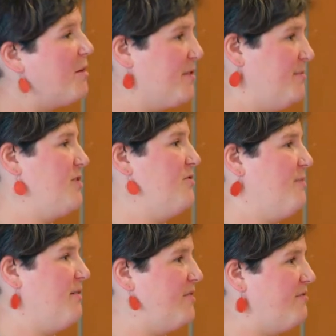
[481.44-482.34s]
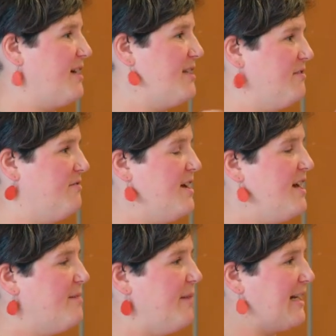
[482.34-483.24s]
what I'm going to be talking about for the rest of
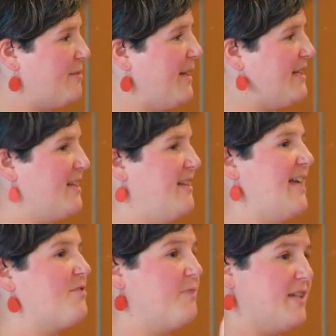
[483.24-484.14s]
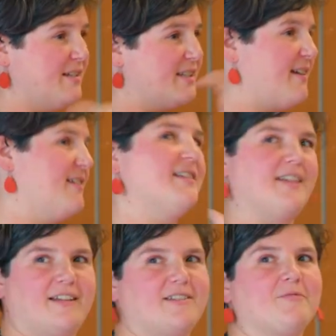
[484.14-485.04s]
my little bits, and that's what we can discuss at
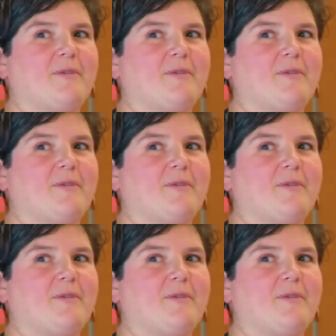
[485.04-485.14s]
the end as